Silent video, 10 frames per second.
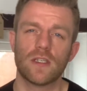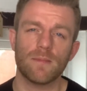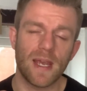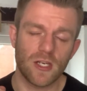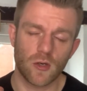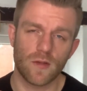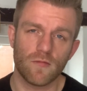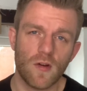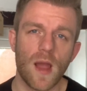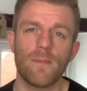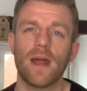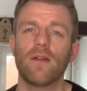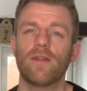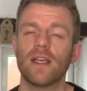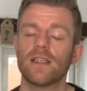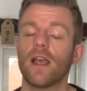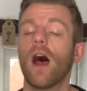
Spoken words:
to make sure the right benefits